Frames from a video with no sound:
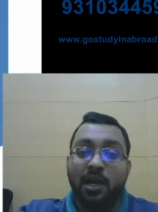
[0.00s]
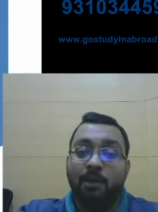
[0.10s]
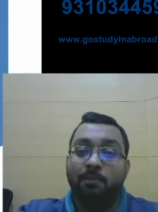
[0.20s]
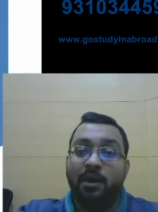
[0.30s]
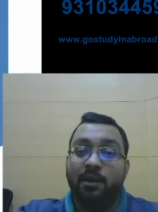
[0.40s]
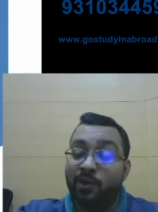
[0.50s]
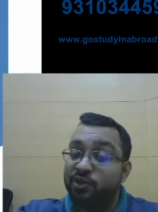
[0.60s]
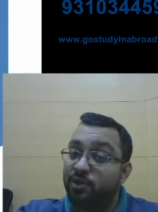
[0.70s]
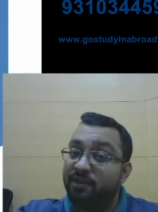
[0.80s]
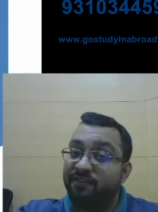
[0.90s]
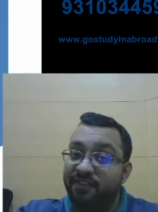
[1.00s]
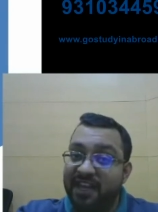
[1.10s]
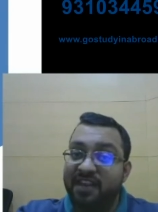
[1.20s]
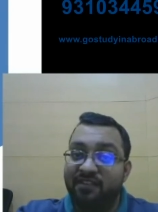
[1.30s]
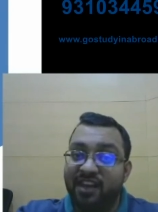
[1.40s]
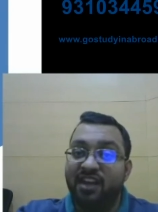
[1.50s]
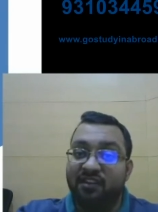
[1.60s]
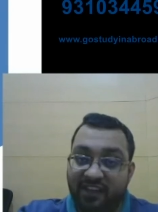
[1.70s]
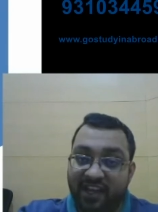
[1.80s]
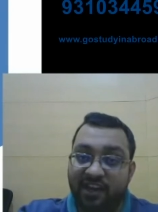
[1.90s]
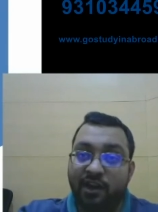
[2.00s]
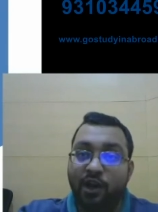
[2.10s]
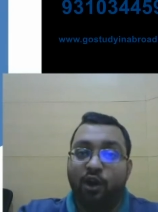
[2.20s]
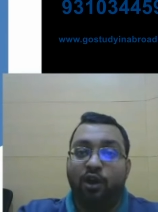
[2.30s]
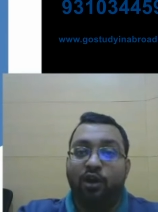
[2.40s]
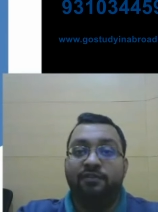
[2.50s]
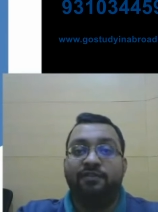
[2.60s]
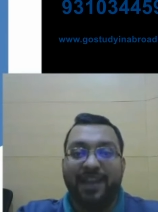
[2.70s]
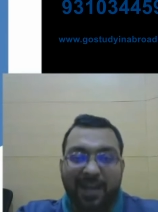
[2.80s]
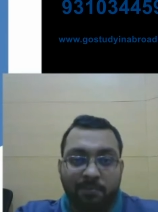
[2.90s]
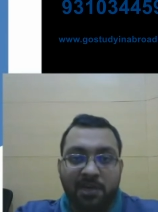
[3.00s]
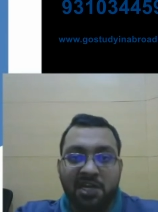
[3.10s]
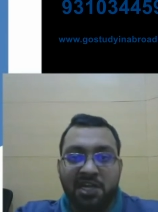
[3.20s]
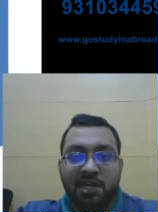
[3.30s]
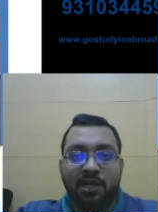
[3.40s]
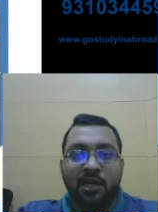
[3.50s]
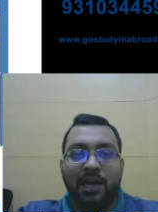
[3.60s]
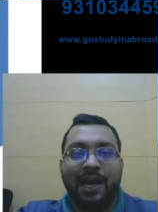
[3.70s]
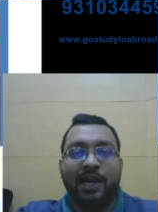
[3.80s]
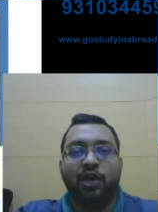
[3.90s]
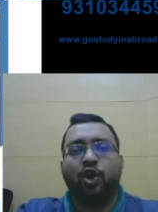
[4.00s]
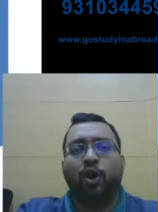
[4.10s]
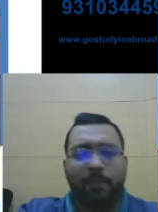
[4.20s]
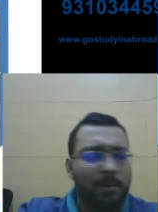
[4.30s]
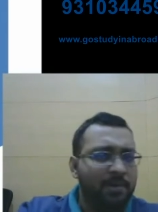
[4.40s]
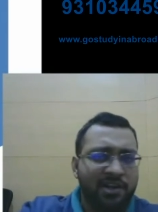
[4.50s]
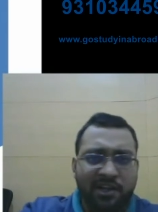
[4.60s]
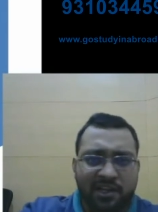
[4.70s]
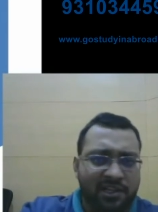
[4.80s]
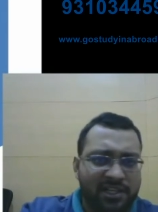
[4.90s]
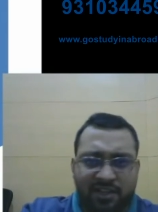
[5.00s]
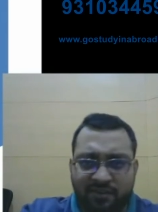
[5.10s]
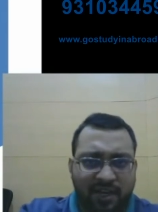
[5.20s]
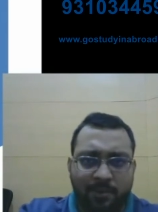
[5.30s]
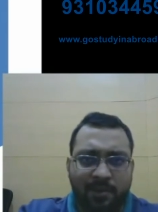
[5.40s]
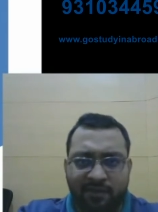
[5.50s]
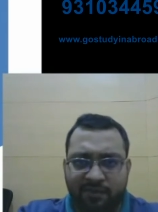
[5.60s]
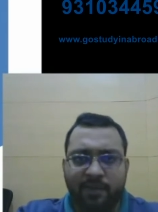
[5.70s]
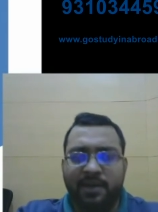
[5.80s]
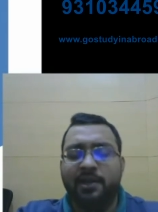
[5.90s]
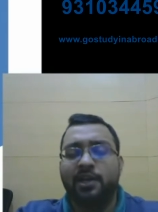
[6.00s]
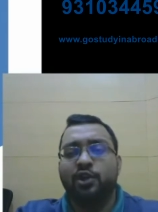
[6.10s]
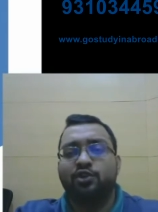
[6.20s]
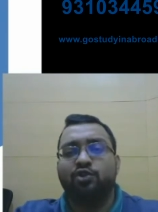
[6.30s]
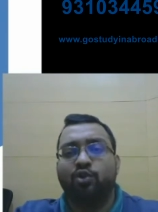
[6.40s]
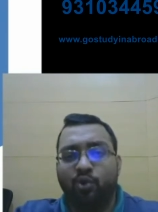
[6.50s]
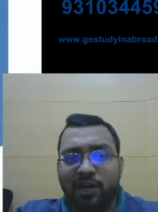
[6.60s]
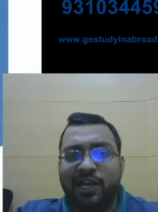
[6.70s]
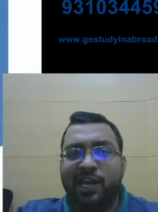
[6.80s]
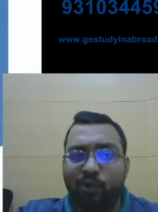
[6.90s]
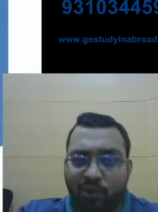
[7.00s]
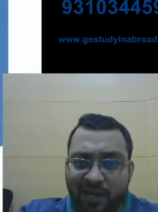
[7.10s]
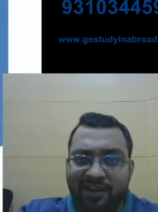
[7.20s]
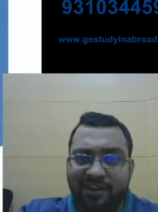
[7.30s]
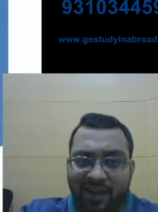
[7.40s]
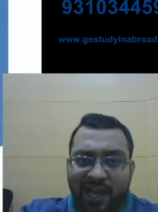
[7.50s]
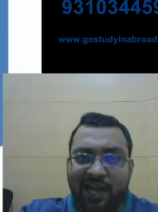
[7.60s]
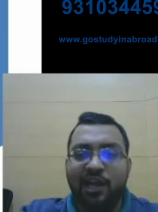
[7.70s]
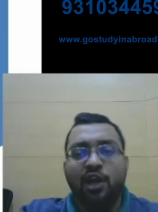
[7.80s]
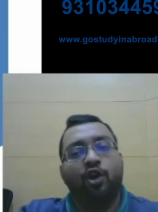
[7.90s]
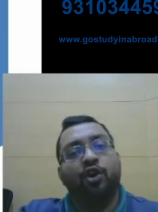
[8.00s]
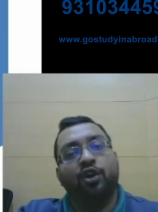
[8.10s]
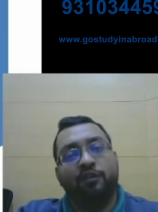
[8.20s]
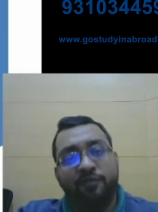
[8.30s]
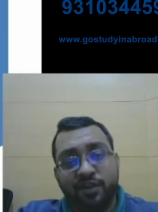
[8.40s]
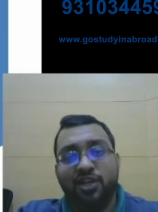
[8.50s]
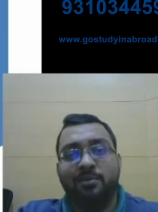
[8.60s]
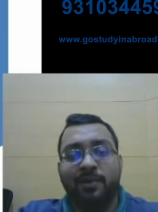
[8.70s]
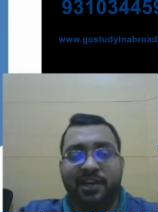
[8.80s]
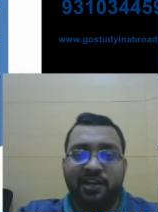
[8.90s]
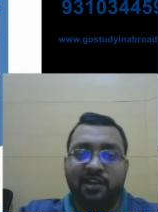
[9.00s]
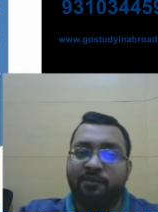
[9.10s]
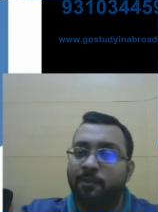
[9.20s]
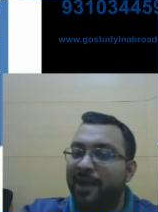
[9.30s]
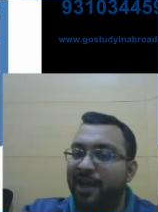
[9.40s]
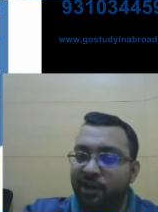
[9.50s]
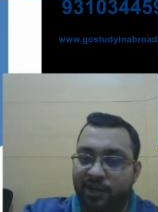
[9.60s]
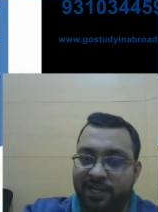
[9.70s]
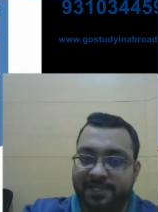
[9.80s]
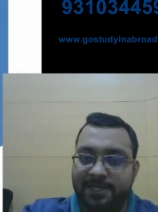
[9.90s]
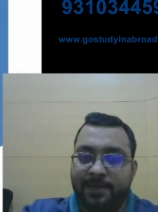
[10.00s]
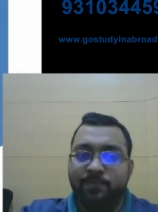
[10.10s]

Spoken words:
But one should be very, very aware of fake material and copy material that's available everywhere. Should only and only rely on official material from Paragon Testing.